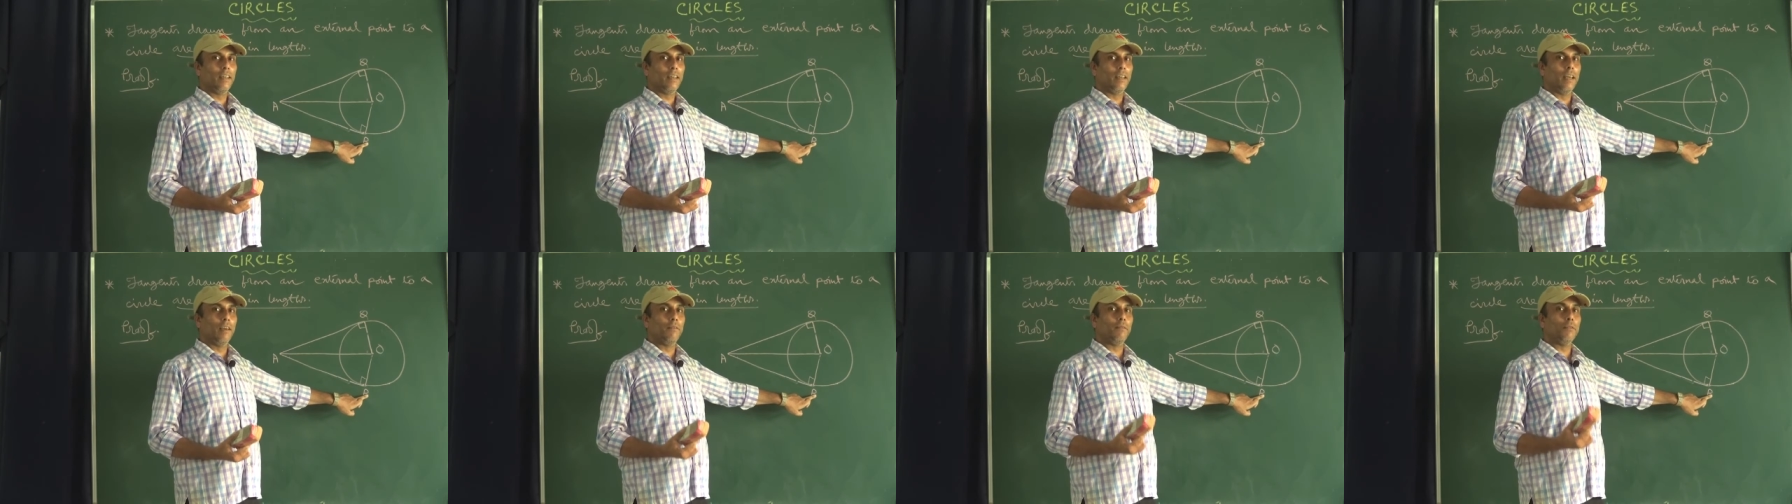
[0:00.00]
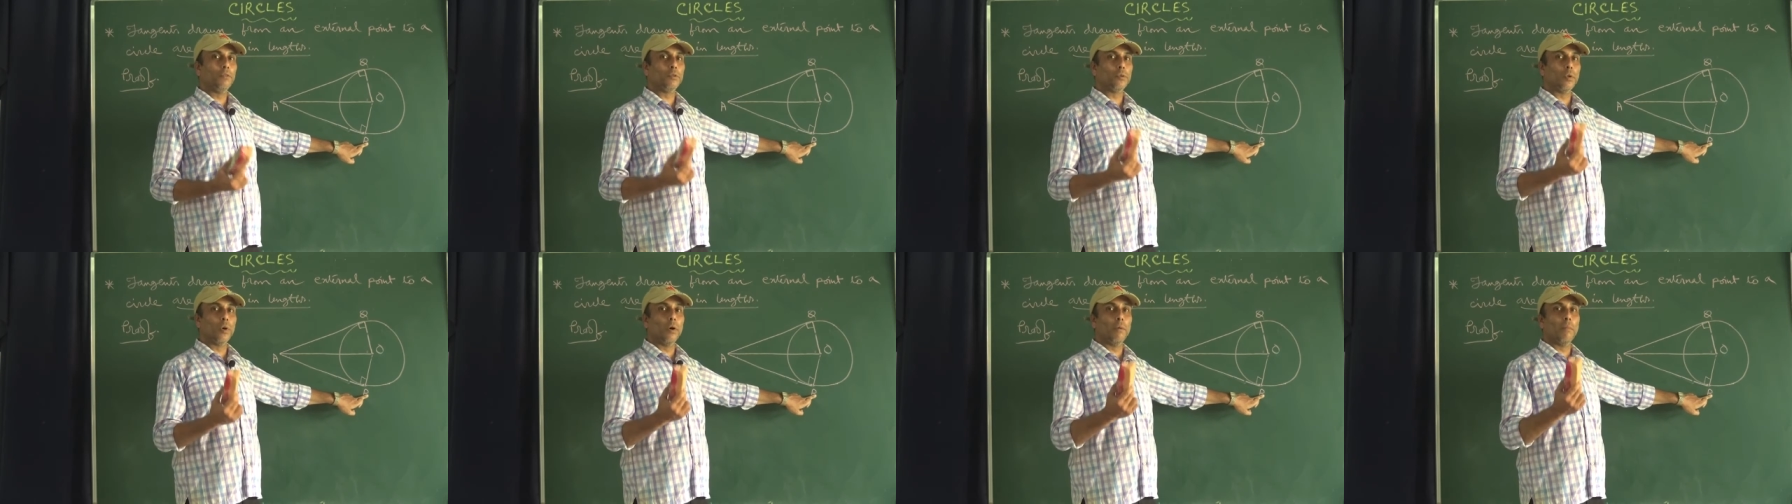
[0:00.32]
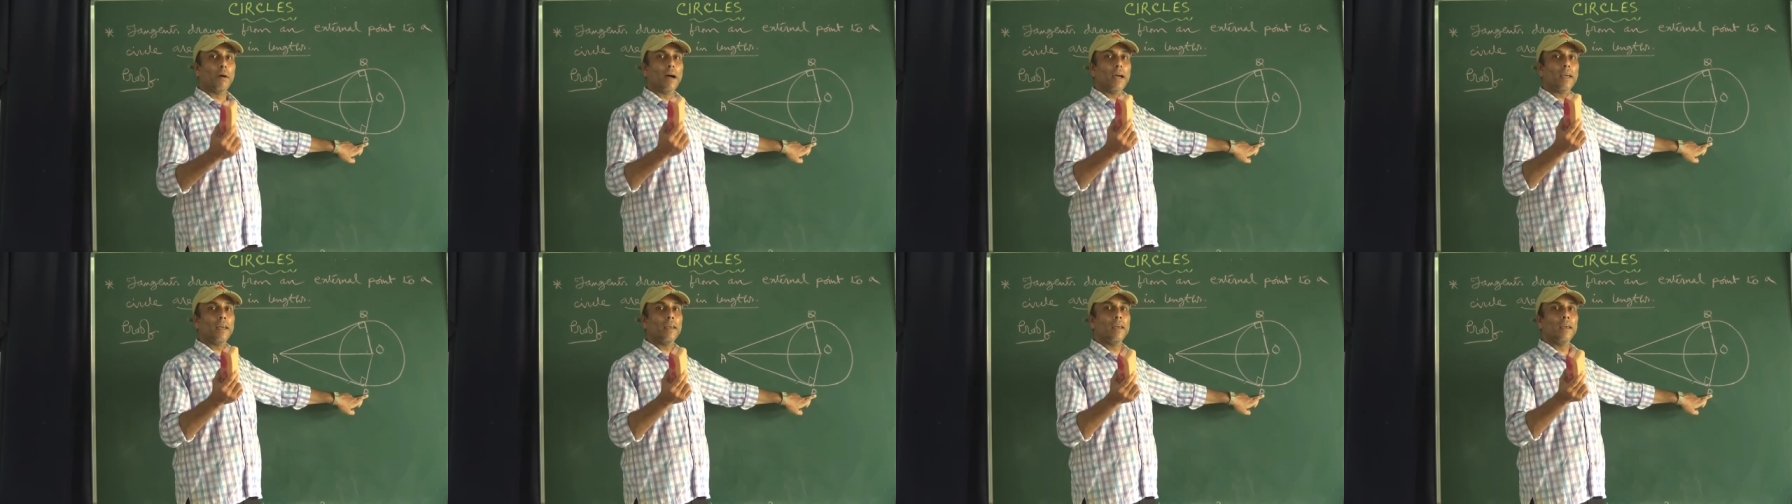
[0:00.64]
If you saw
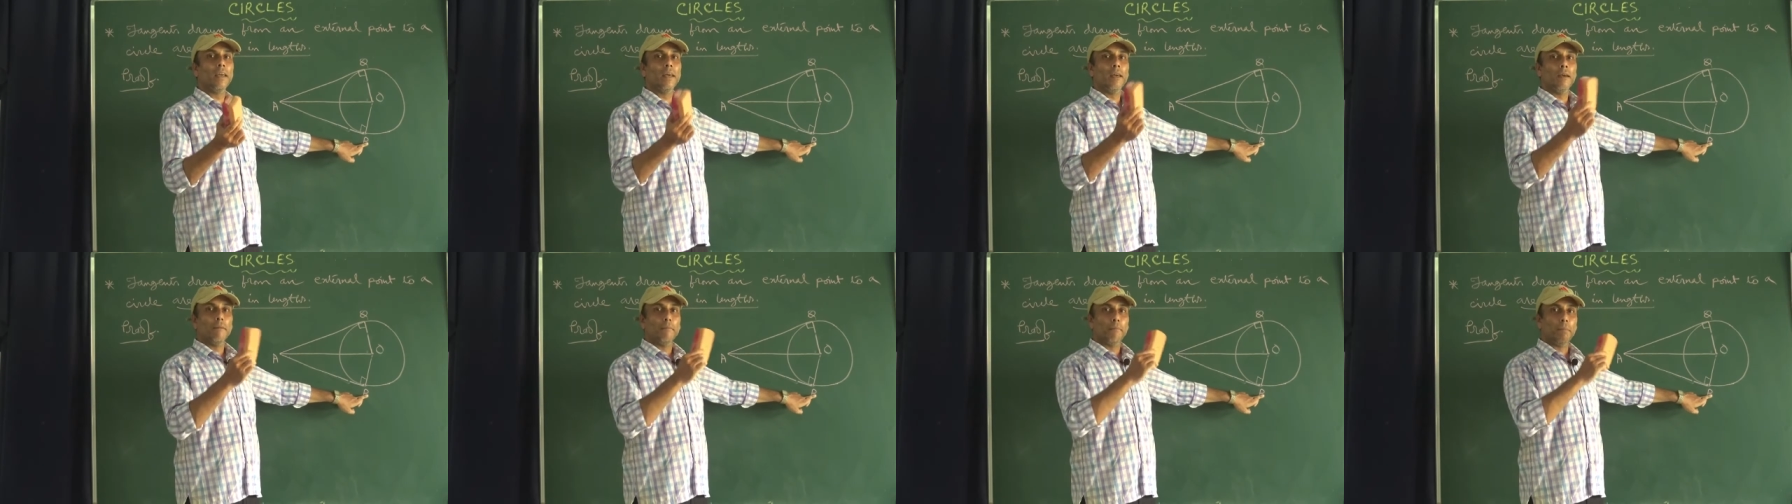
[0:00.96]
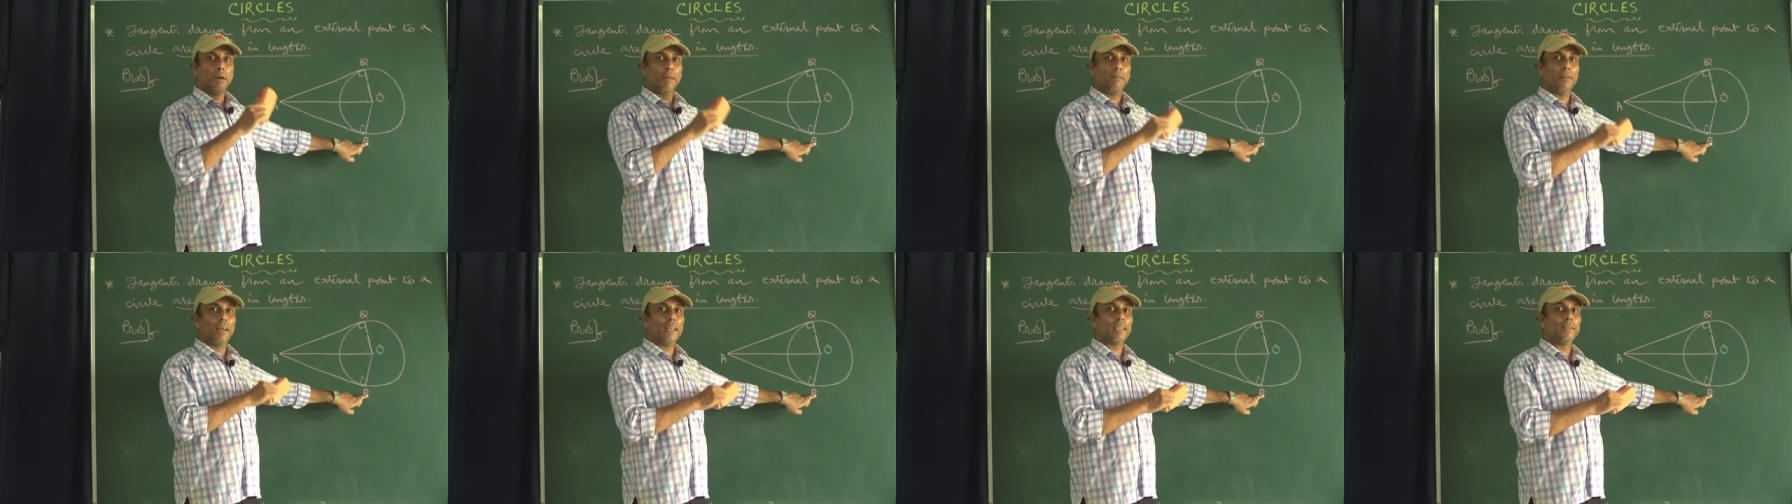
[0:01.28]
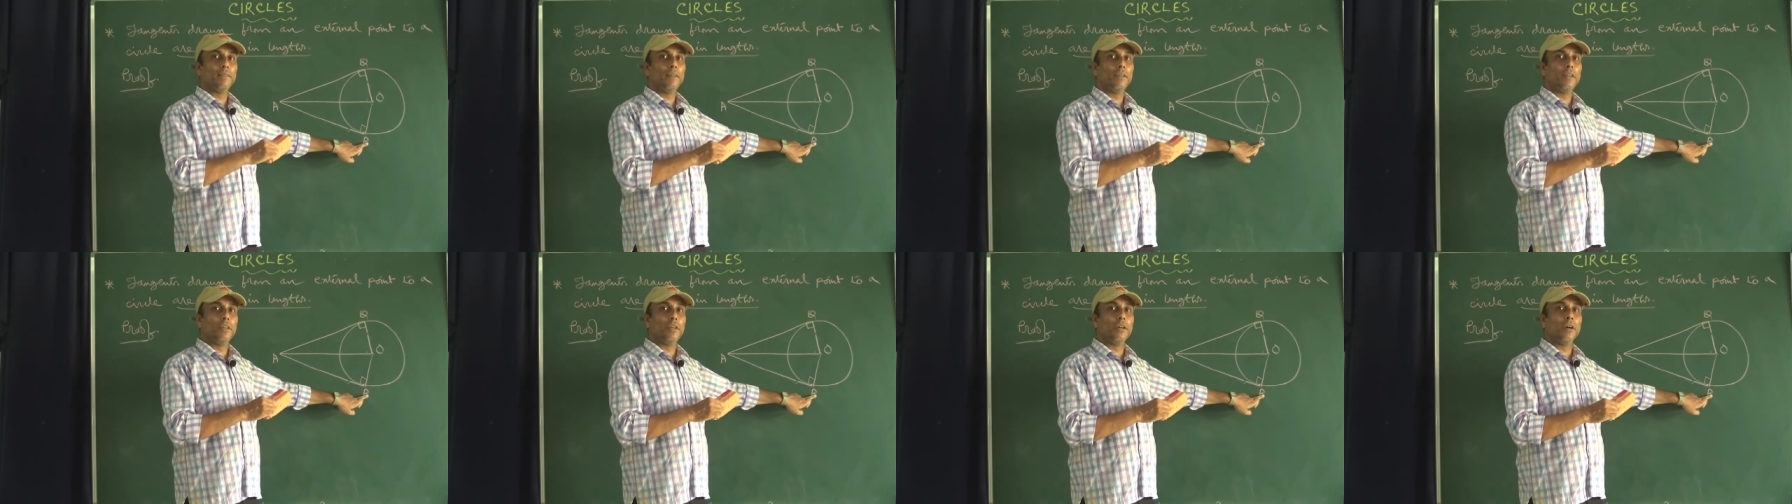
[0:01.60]
my previous
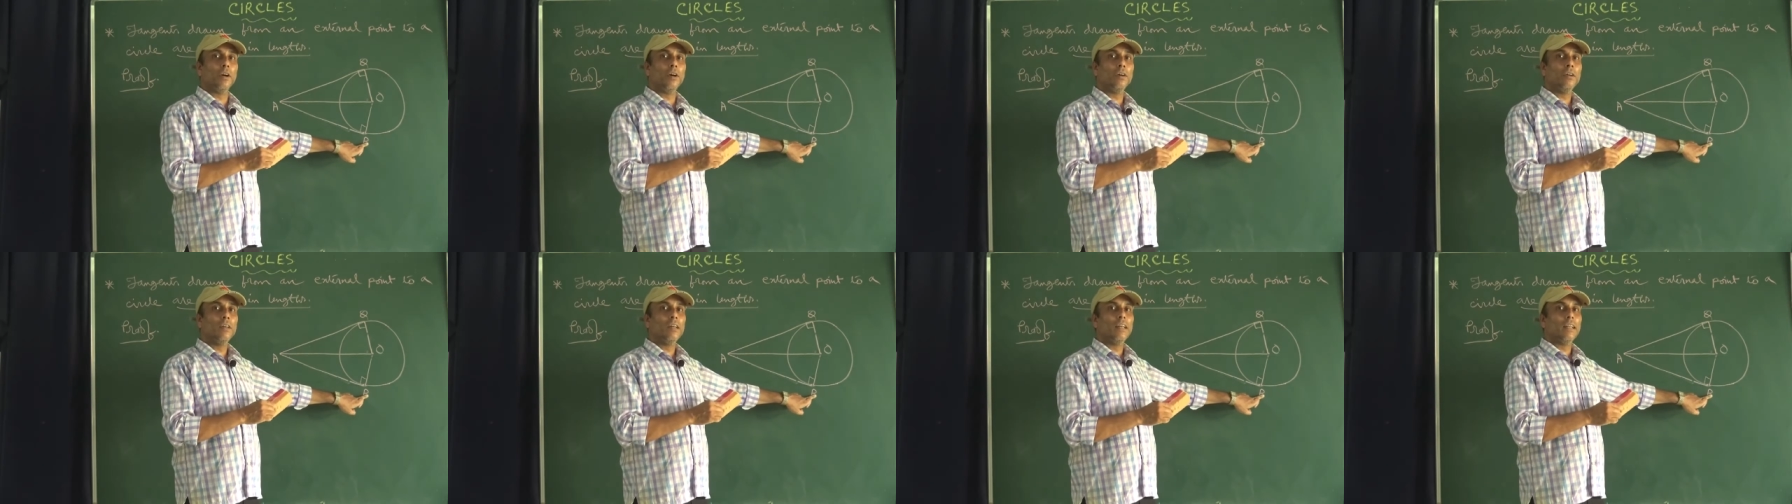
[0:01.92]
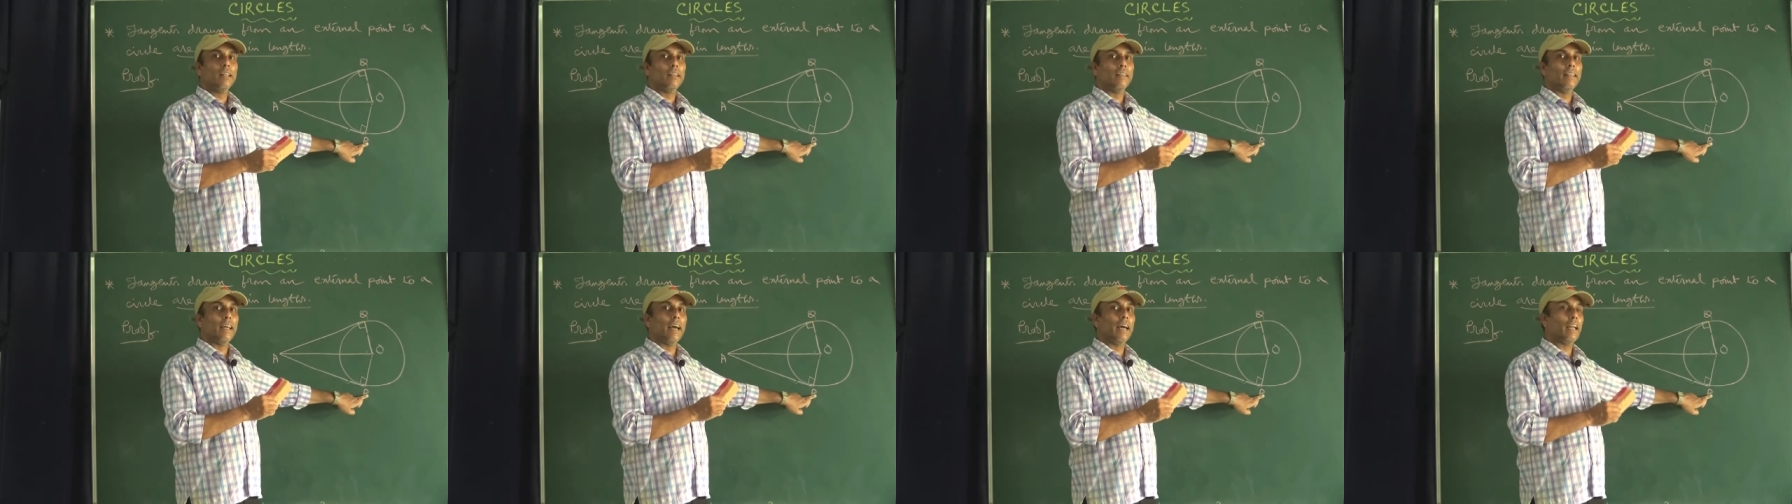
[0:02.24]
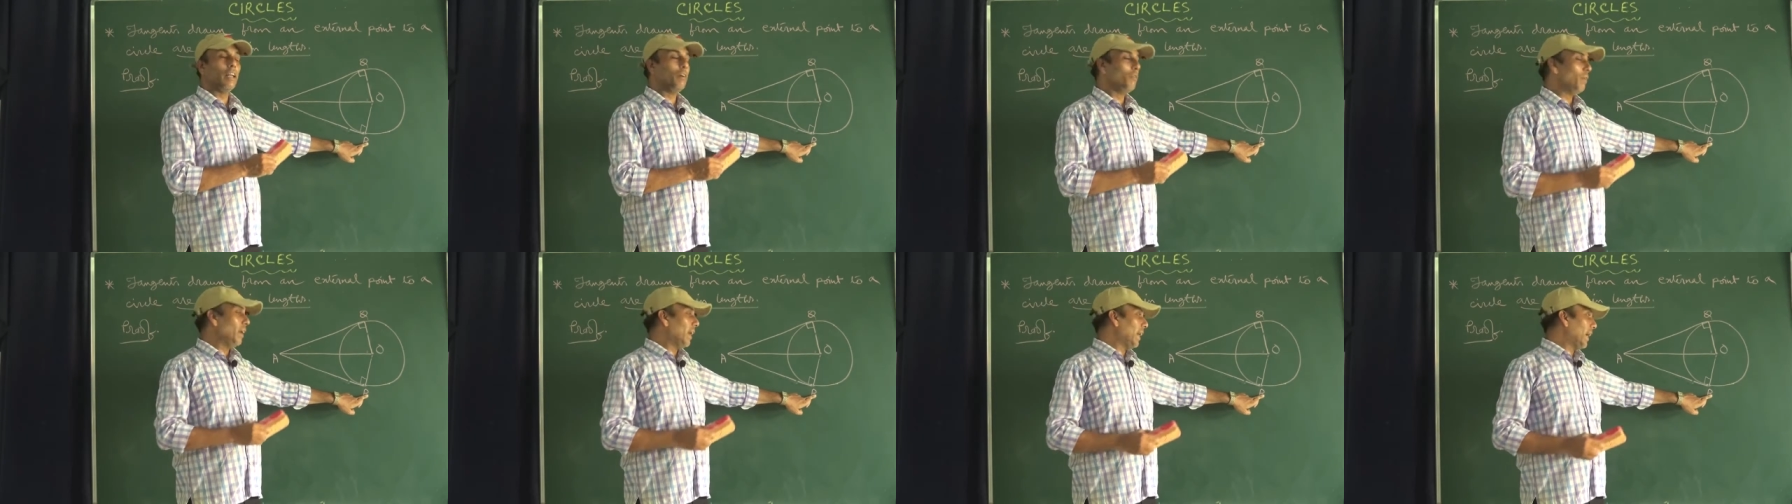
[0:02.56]
video, there
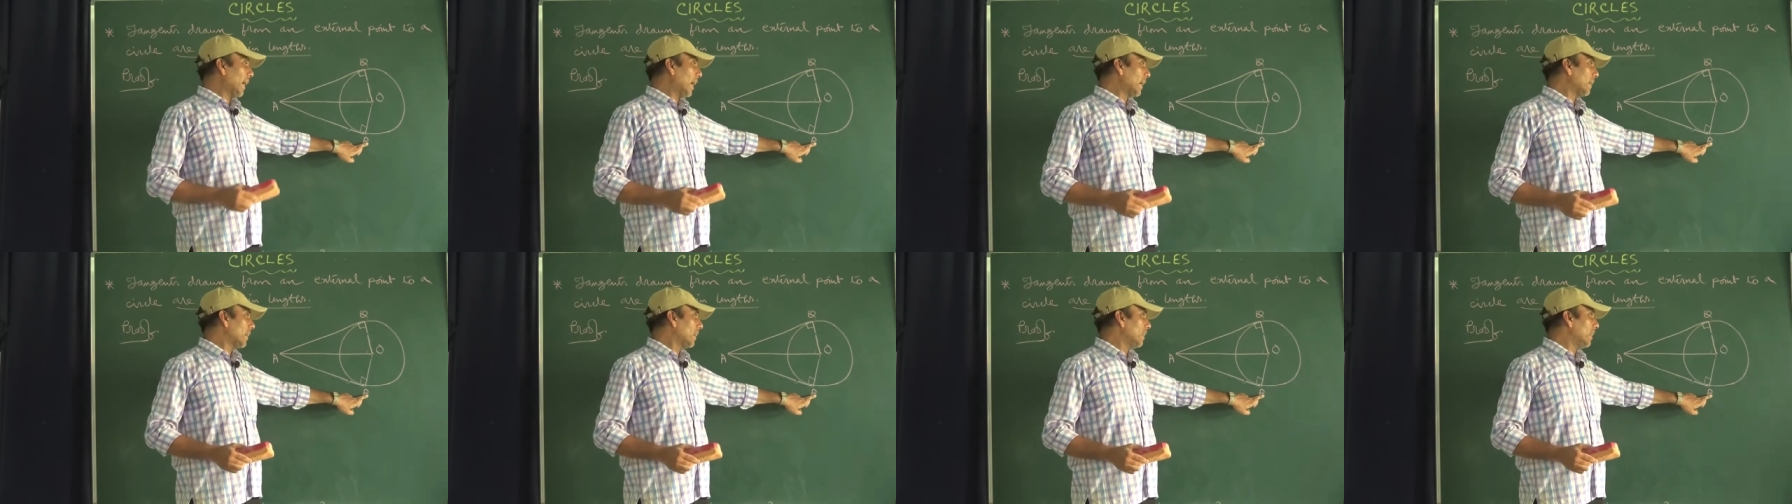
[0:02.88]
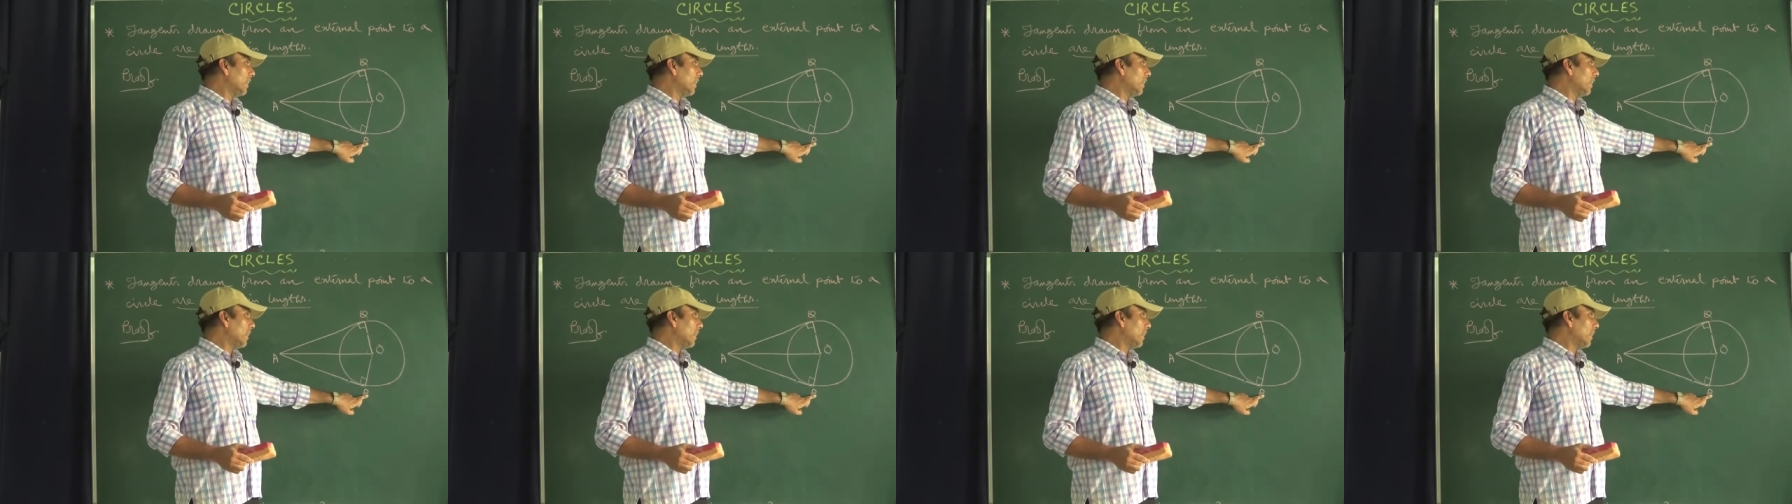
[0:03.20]
you will get